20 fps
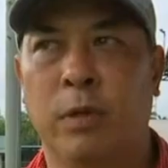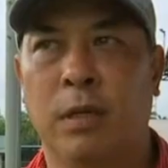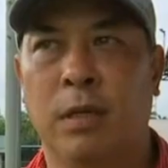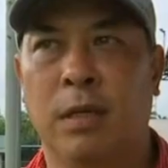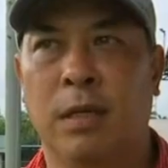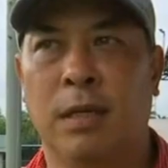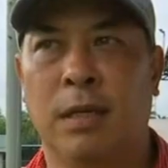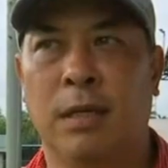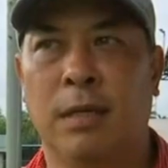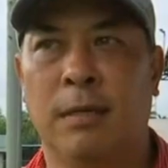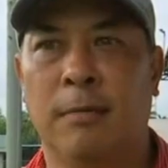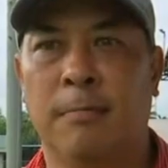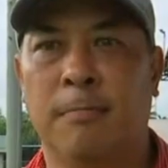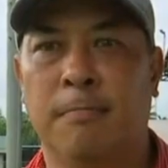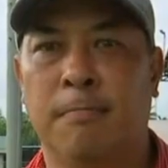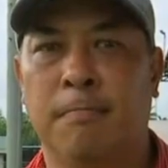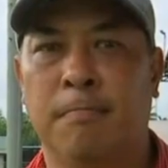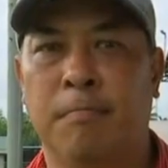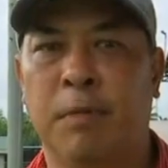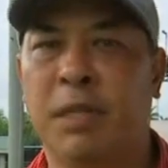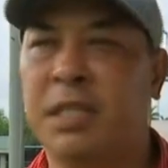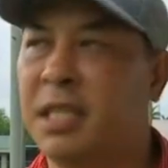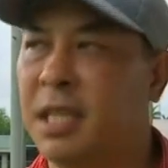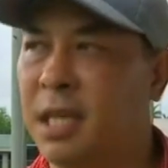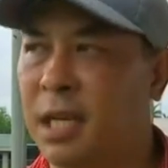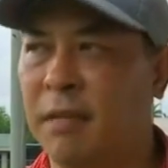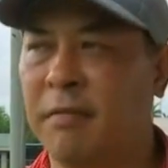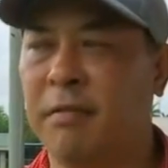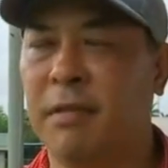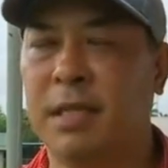We'll
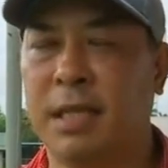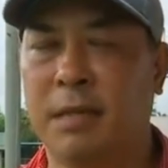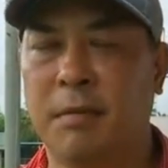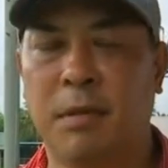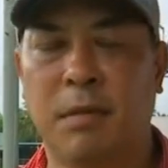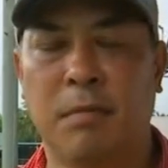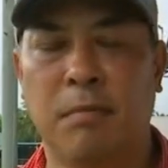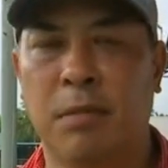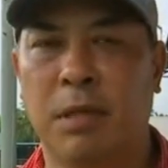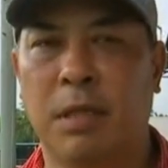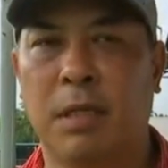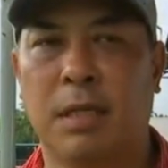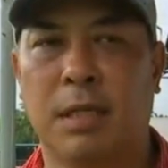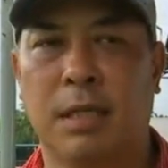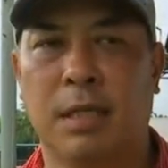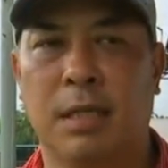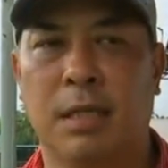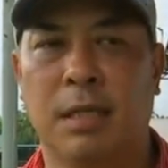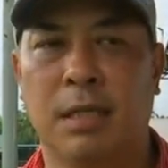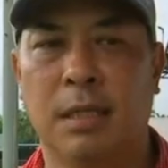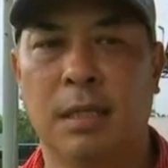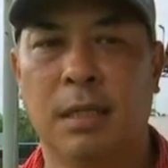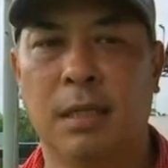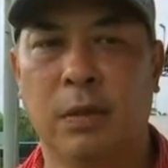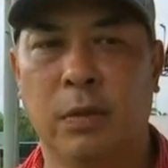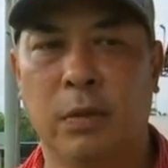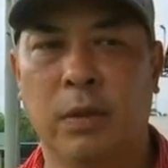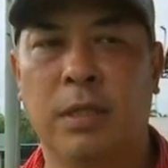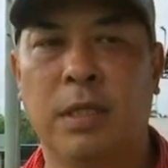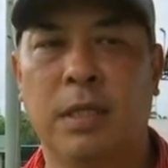basically have the same thing, but
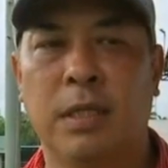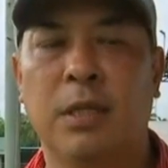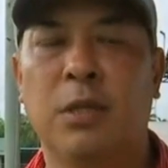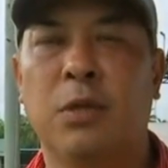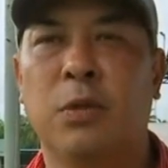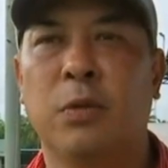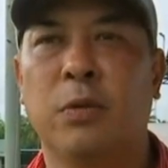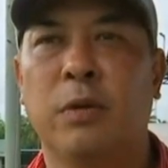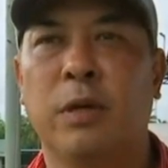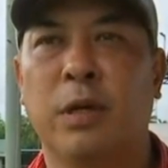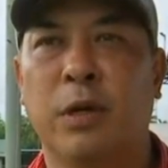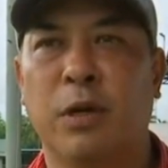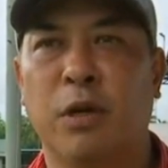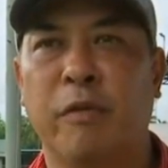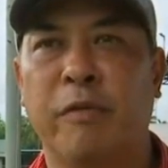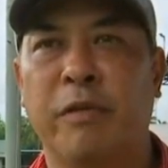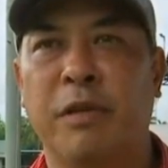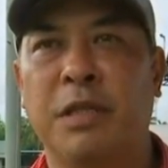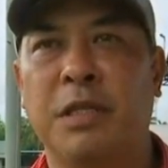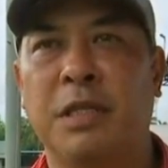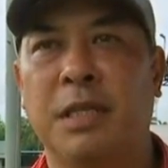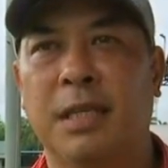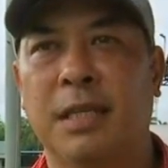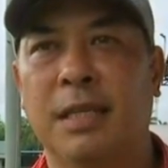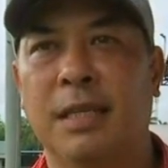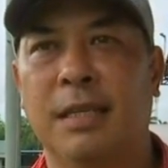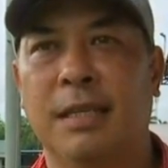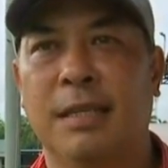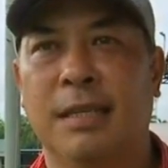we'll just need to work on our finishing.